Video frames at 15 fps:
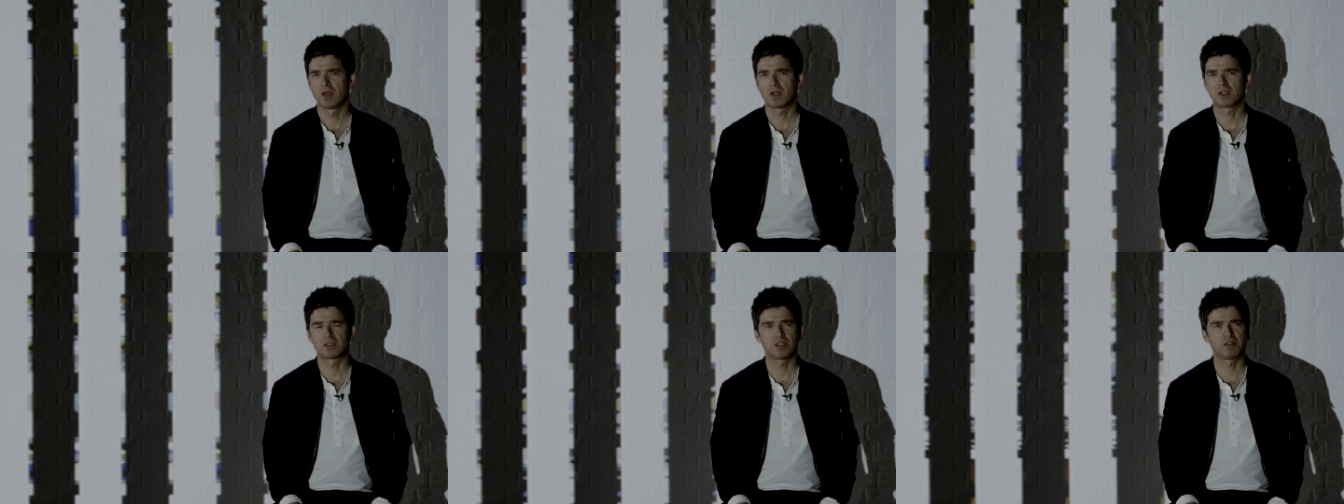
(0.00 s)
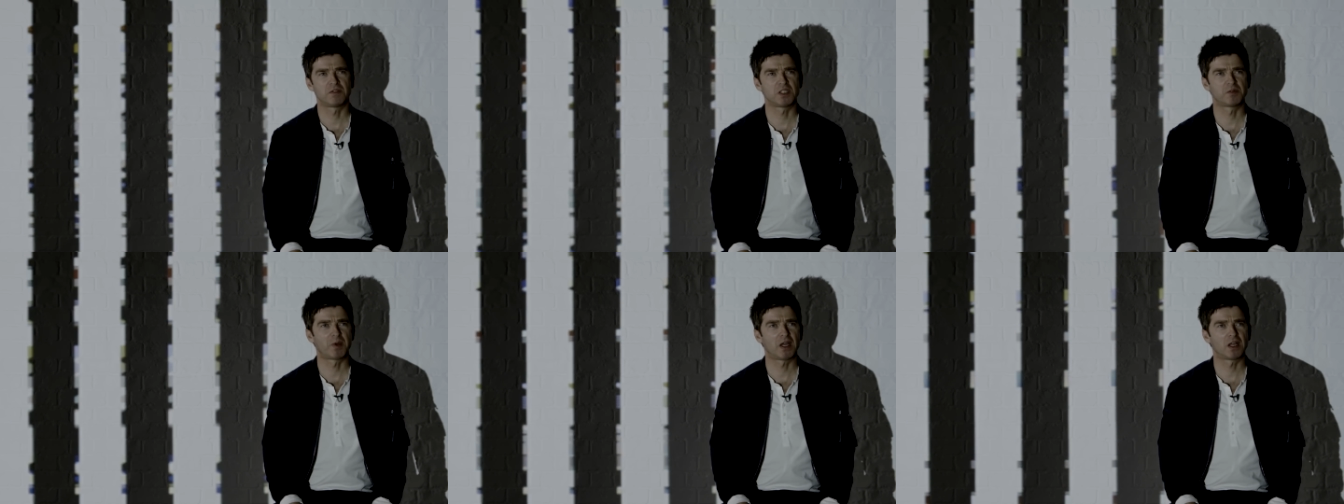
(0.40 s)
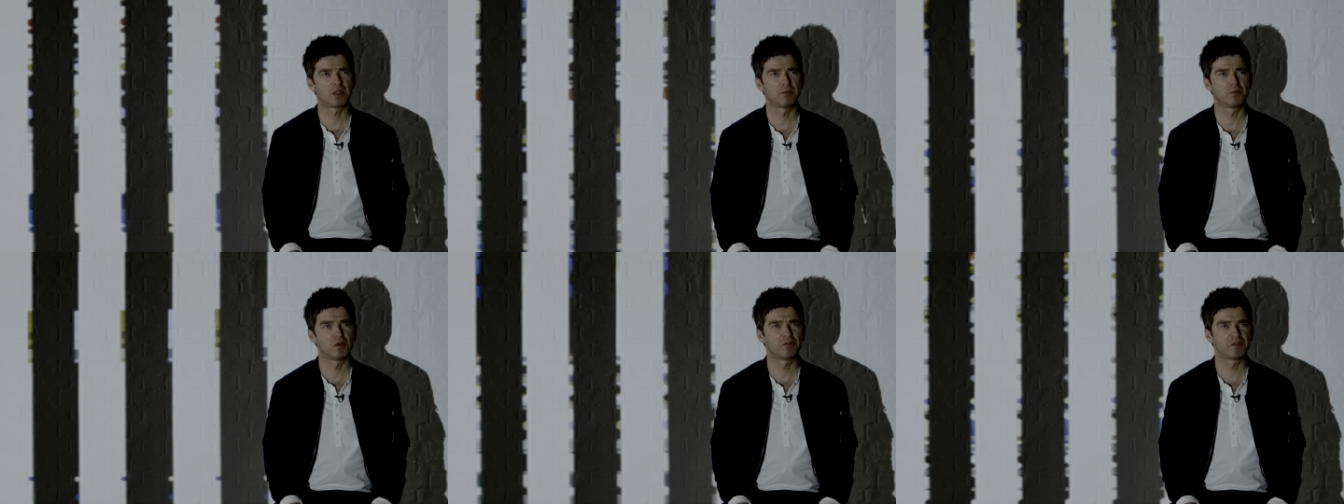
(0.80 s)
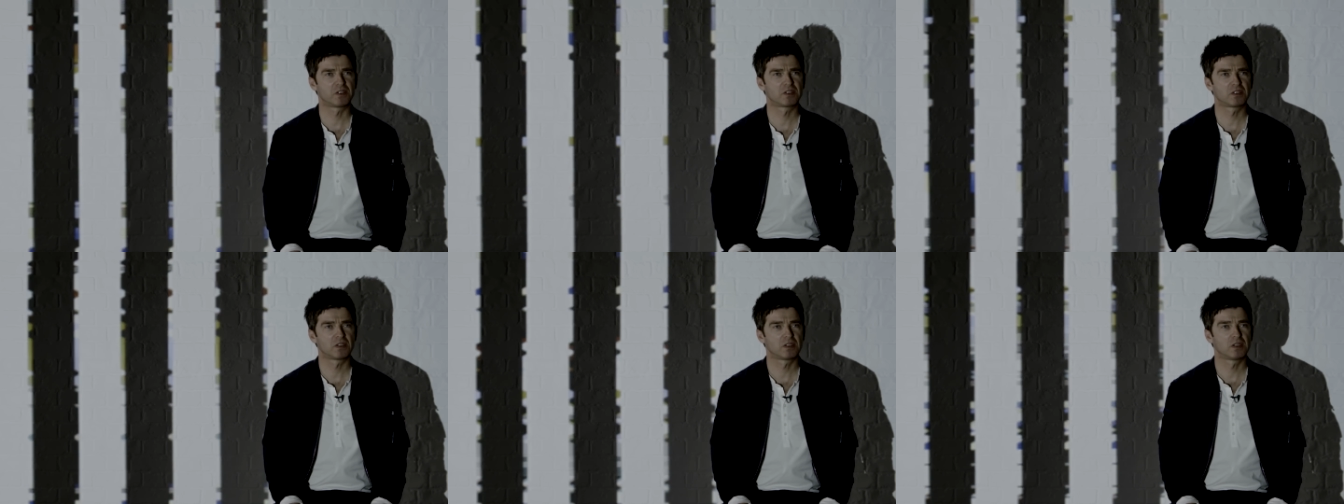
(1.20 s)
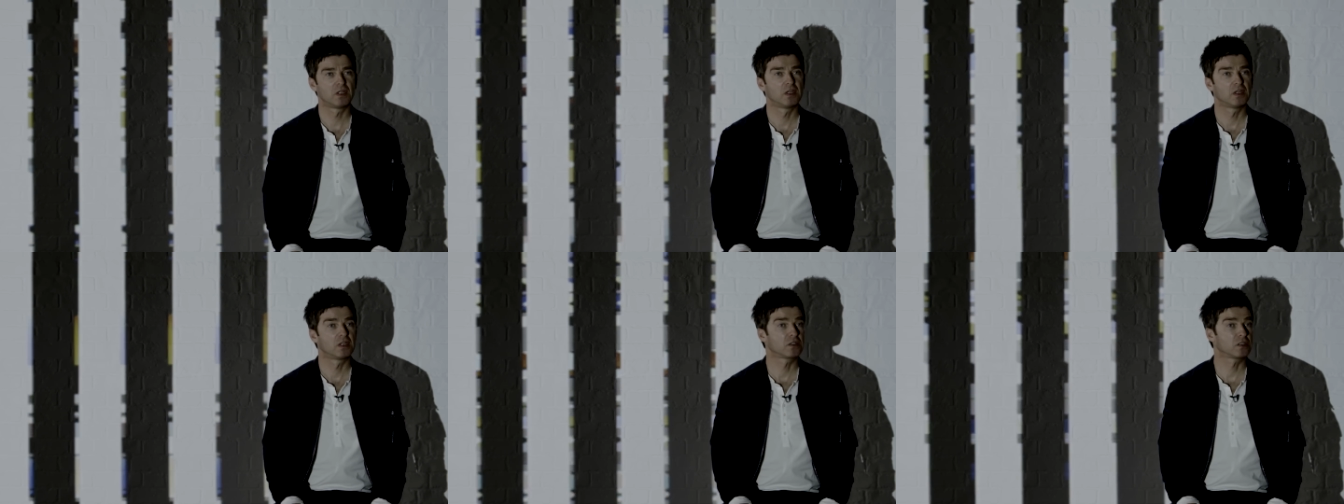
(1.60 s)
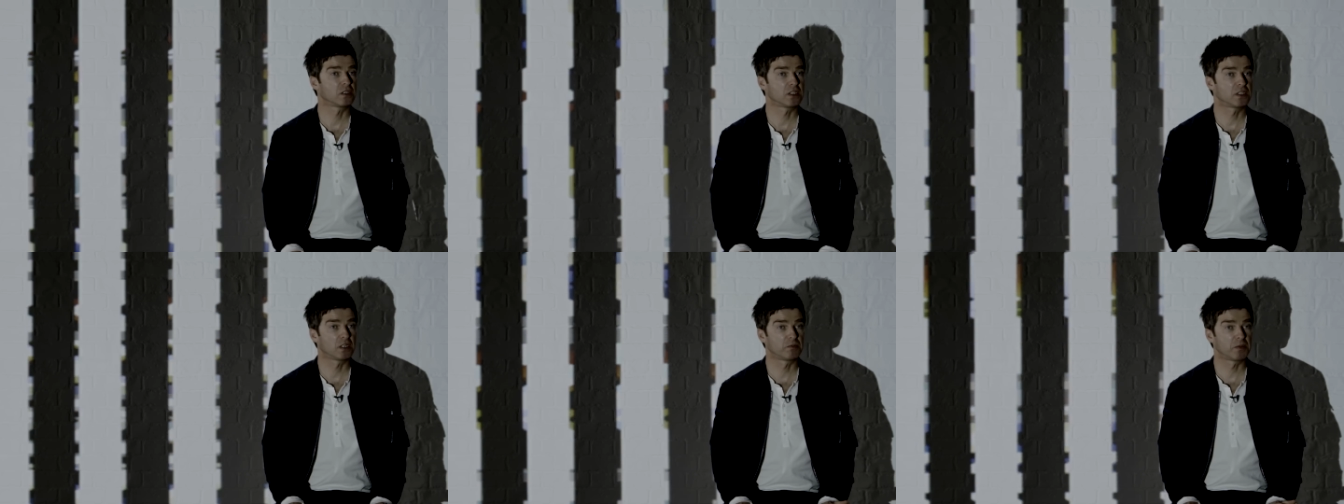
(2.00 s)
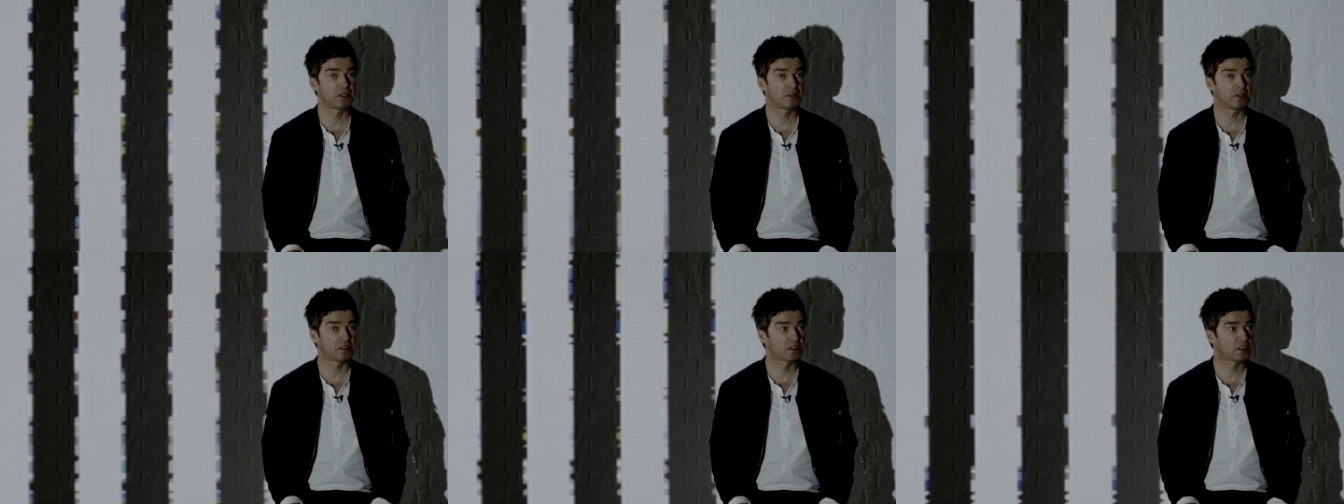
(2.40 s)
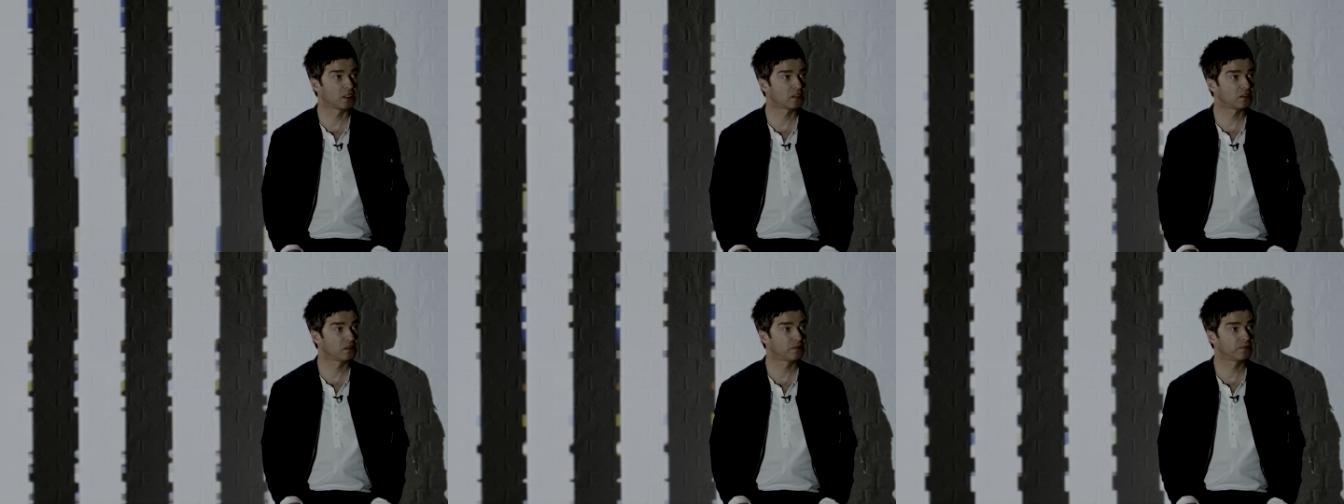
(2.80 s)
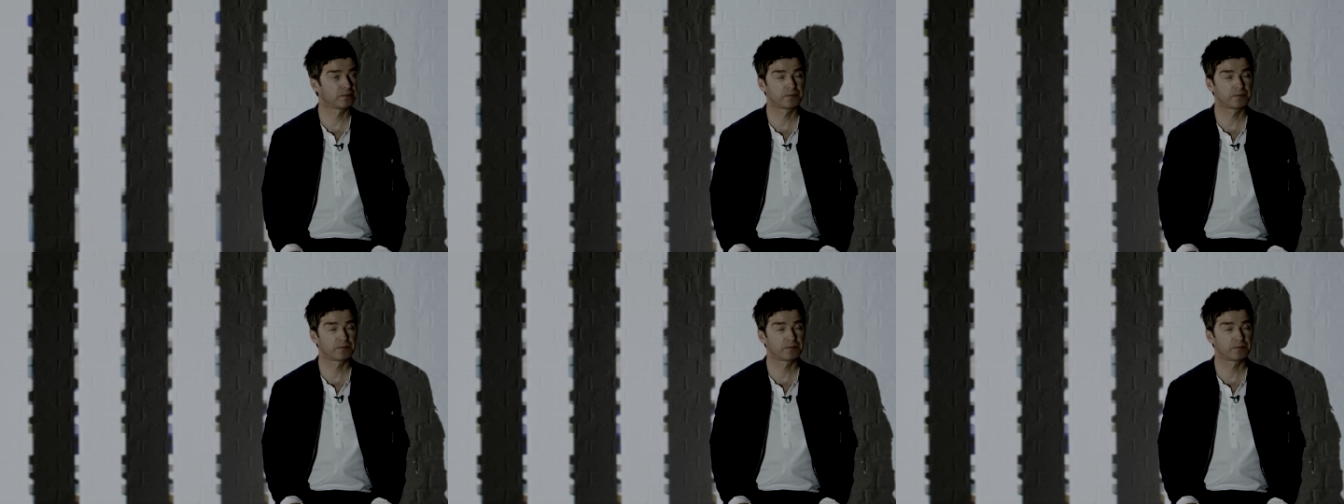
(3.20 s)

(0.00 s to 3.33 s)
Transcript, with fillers: and TV's better than movies, so they tell me these days.